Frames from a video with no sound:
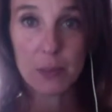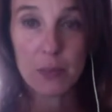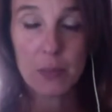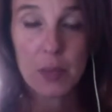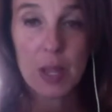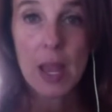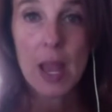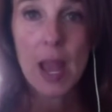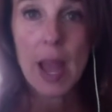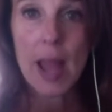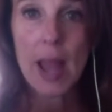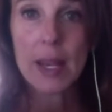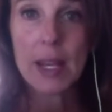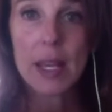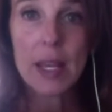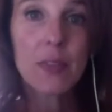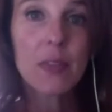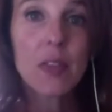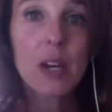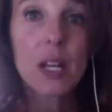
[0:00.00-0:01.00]
And in
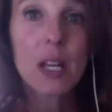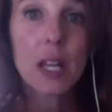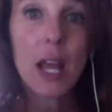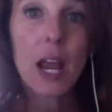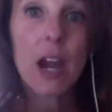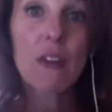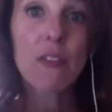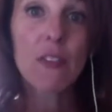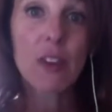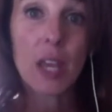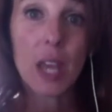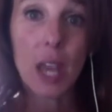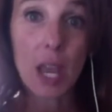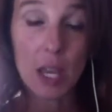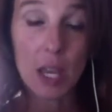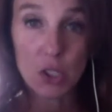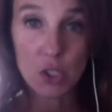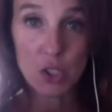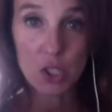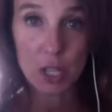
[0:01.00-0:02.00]
the
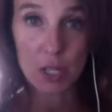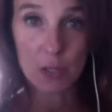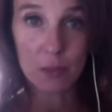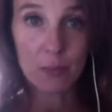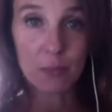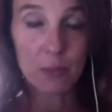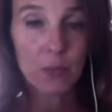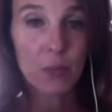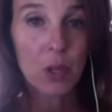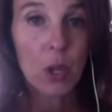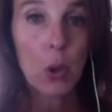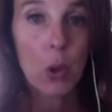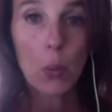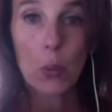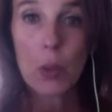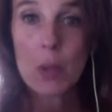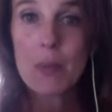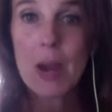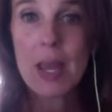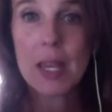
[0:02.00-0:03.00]
clarification, we
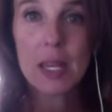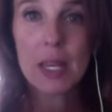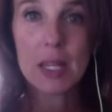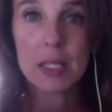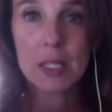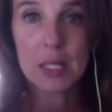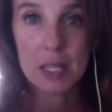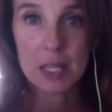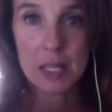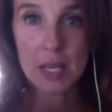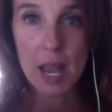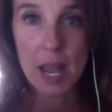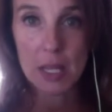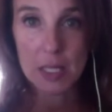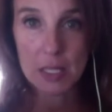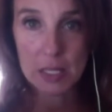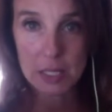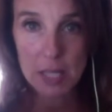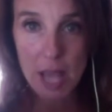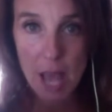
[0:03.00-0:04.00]
might get to the next
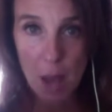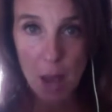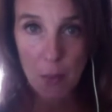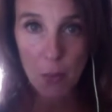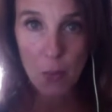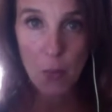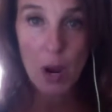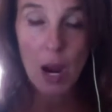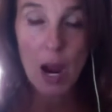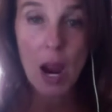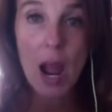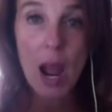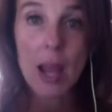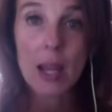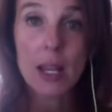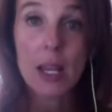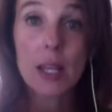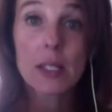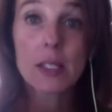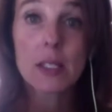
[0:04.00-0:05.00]
step where I
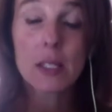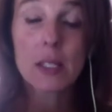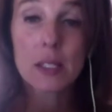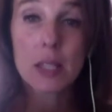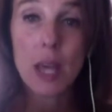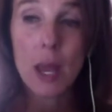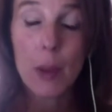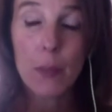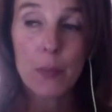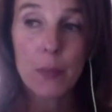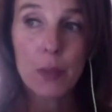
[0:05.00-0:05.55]
get to say,